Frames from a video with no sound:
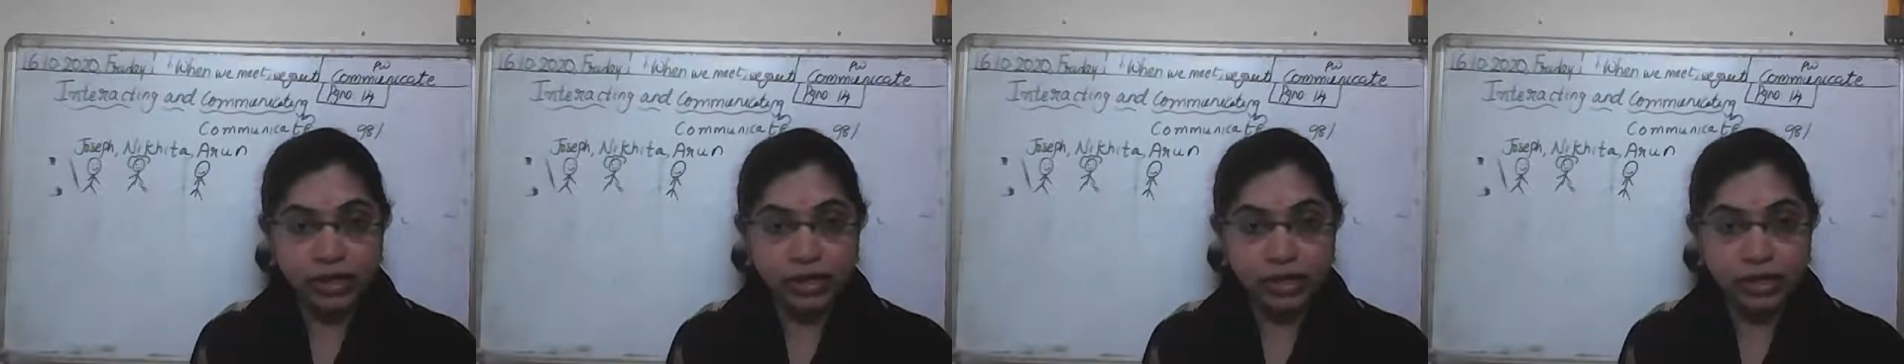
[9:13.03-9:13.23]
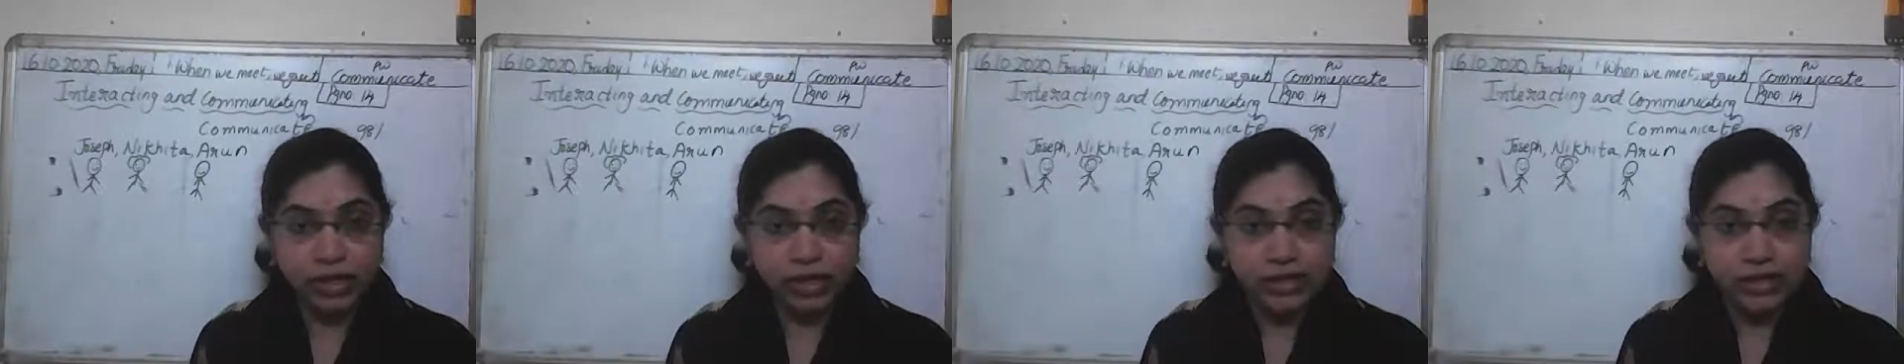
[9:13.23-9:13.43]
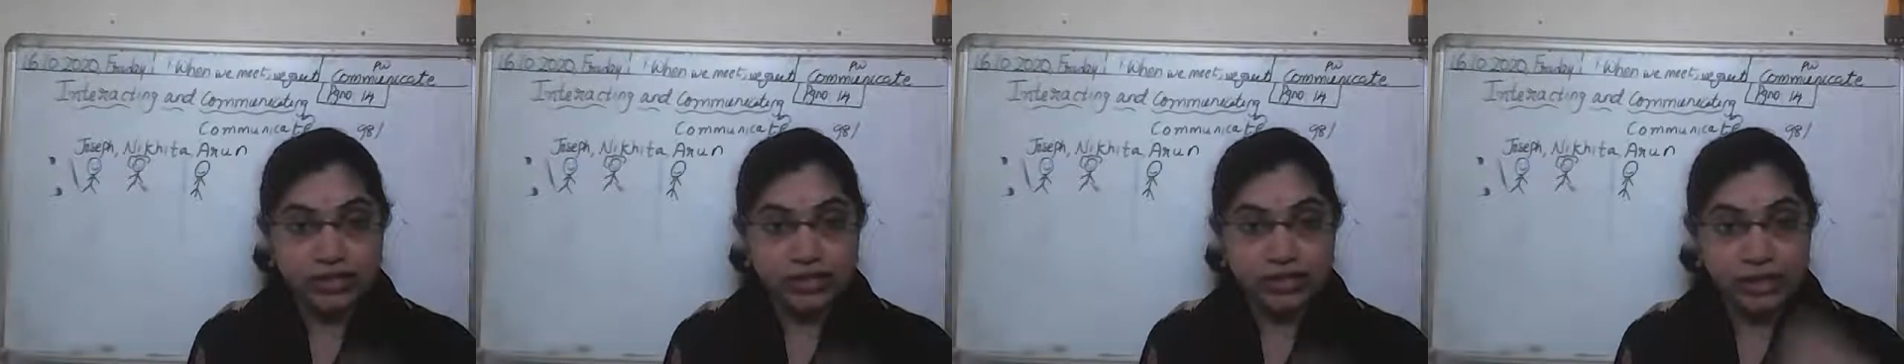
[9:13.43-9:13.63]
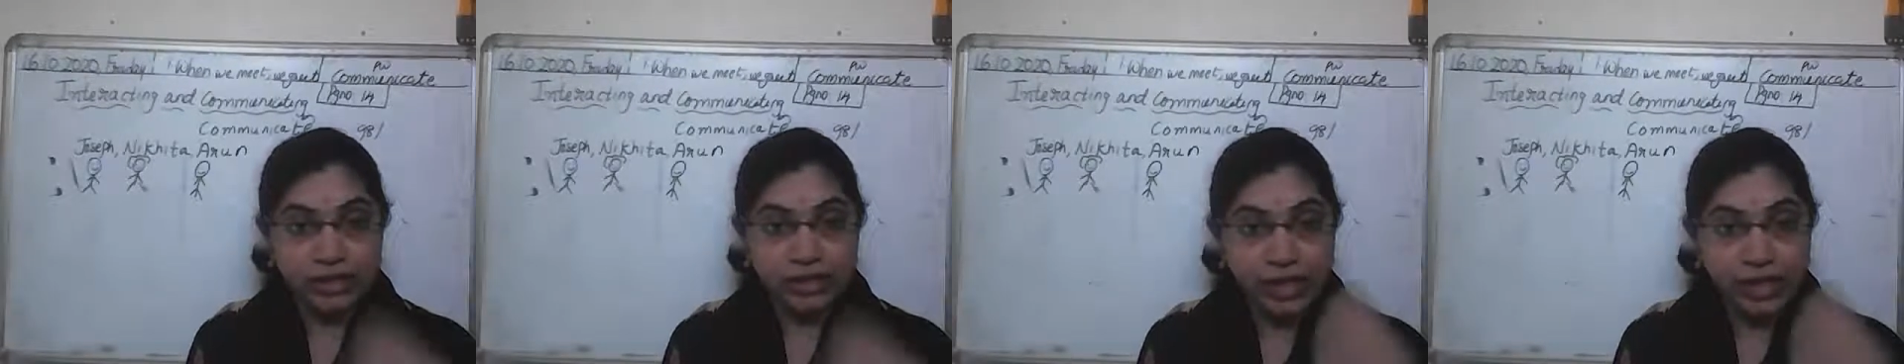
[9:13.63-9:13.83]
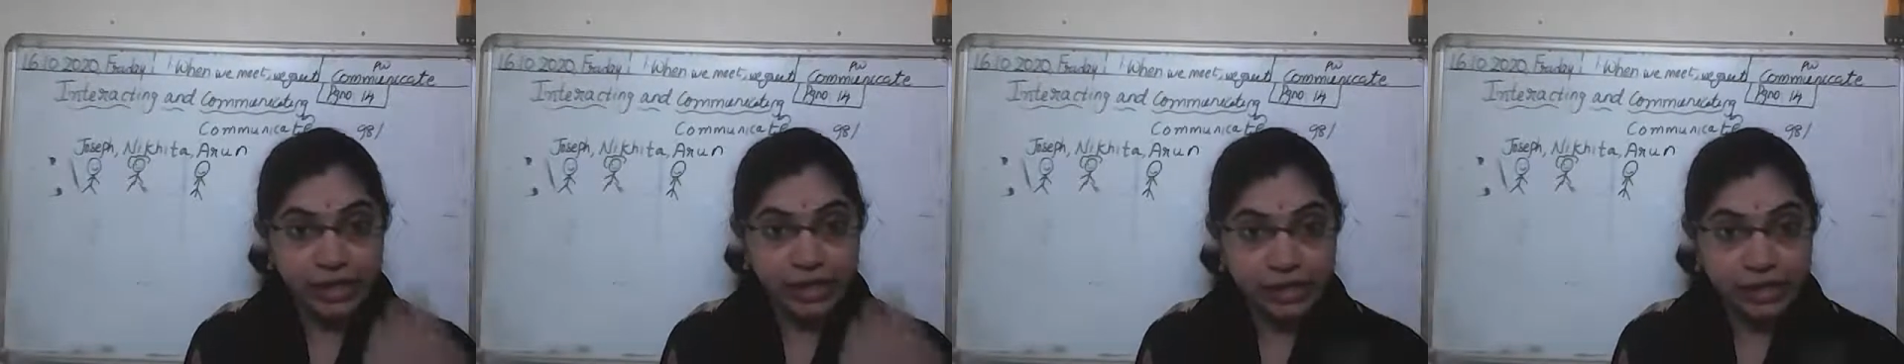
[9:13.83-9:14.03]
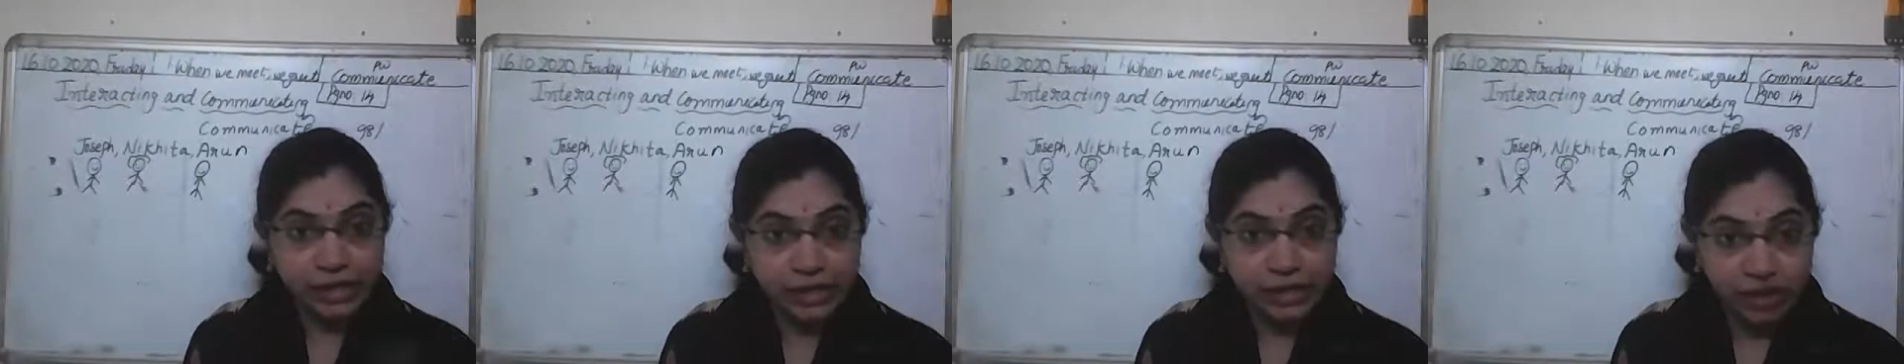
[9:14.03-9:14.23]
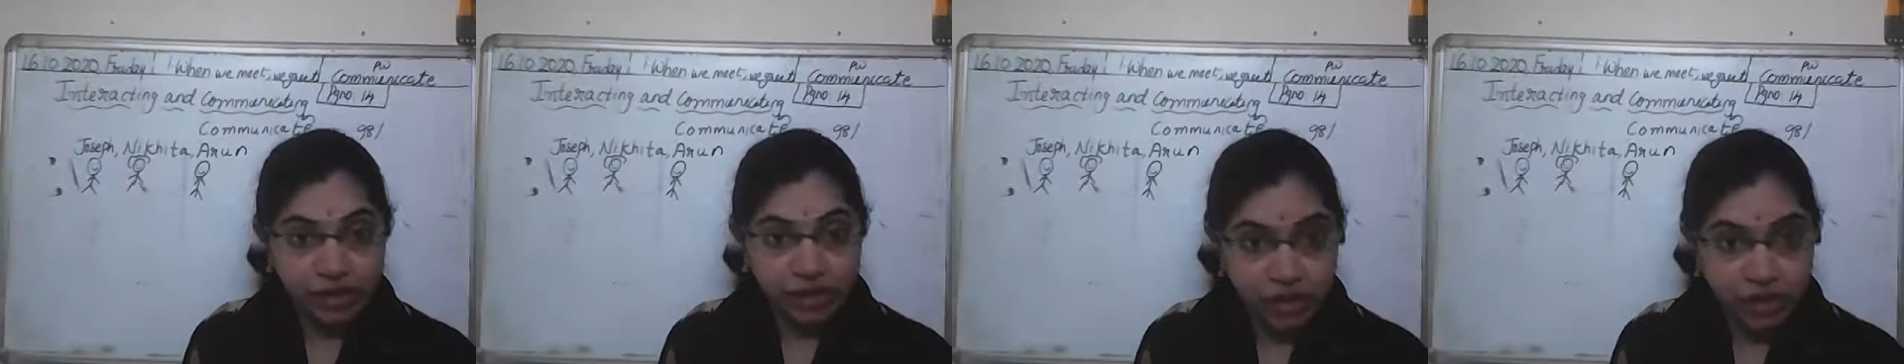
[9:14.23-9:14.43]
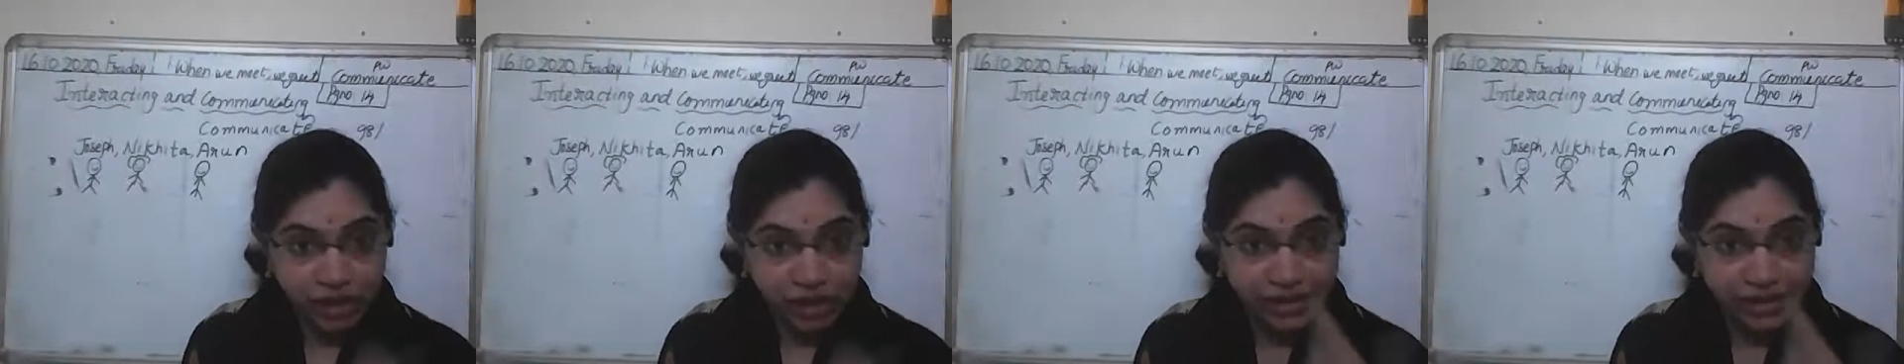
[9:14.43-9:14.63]
See the
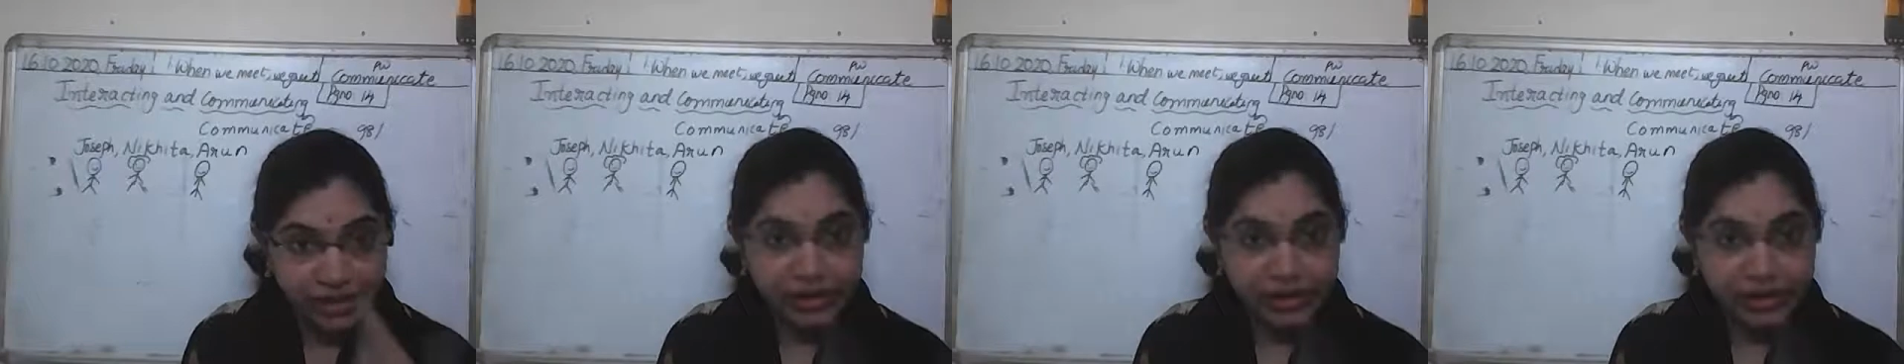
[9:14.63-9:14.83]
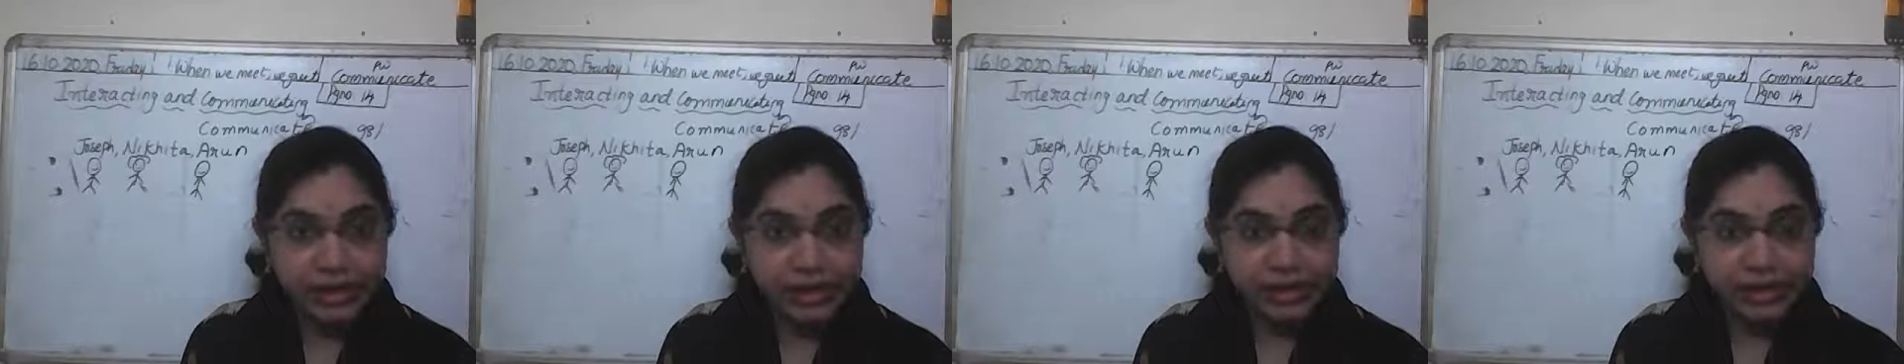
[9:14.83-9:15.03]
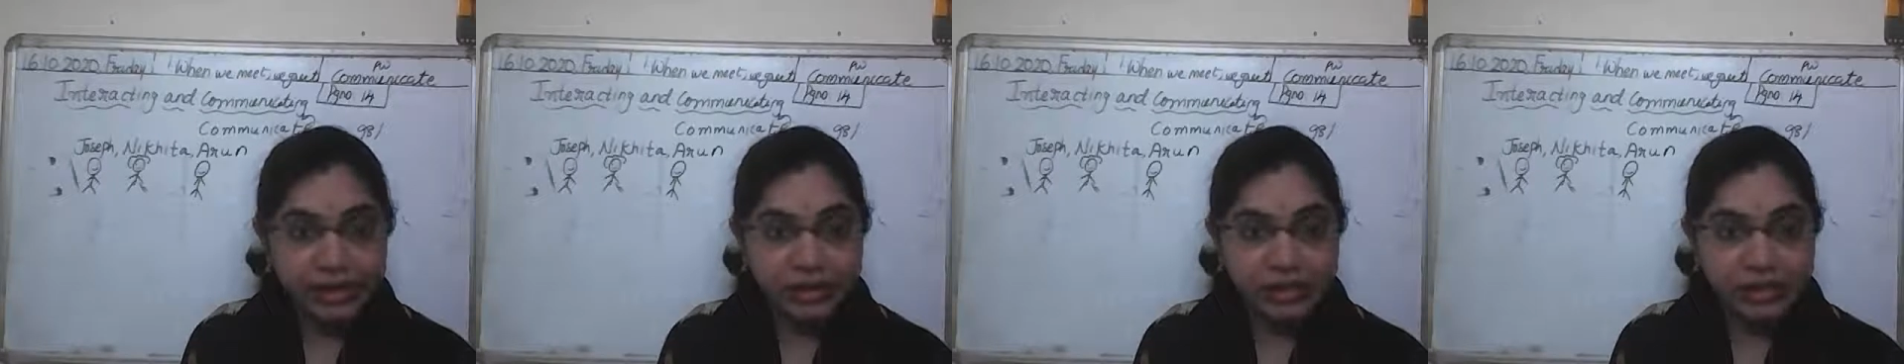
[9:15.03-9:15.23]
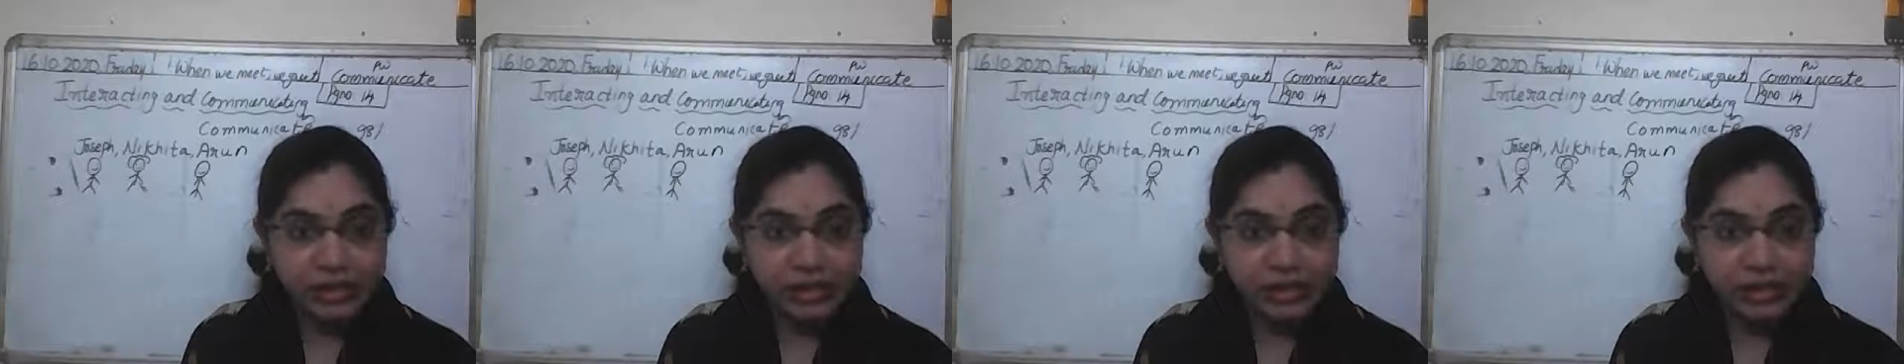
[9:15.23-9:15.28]
initial greetings,